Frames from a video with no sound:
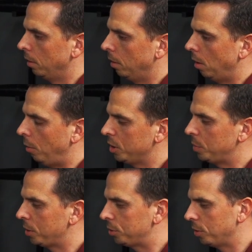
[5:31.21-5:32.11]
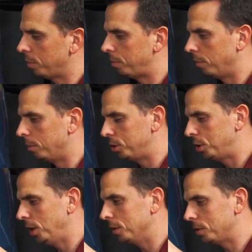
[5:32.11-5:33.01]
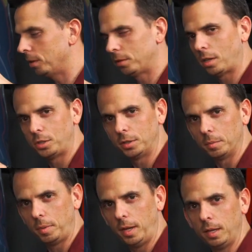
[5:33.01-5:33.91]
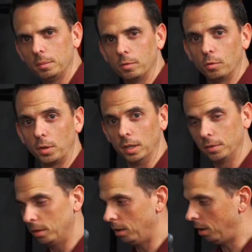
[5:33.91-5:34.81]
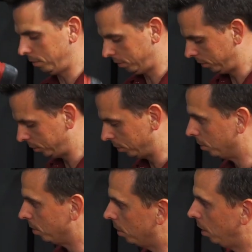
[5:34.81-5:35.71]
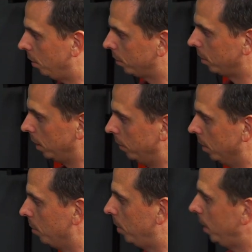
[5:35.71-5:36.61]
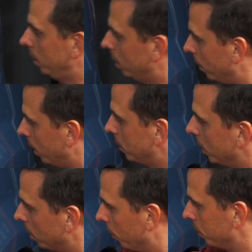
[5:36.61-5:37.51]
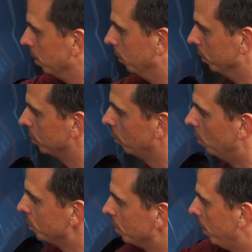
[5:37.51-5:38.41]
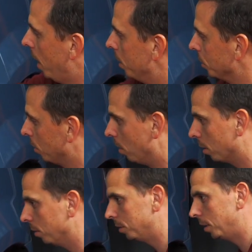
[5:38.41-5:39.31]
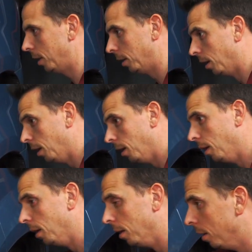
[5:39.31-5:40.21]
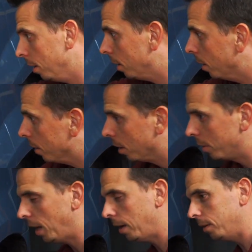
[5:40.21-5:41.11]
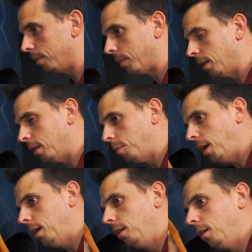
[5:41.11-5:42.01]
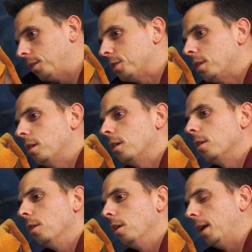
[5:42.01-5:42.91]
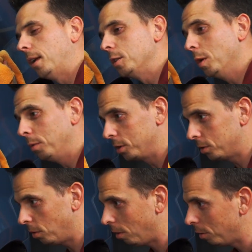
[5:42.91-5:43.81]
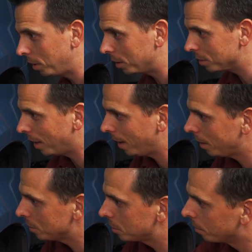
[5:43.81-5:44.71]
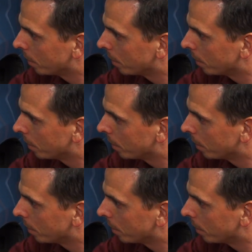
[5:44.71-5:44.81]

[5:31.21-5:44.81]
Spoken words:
Always make sure the machine is still touching the paint before you lift it off. So turn it off, leave it on the paint, and then take it off the surface once the pad is no longer rotating. And there we have it. The paint looks like it's been restored because it has.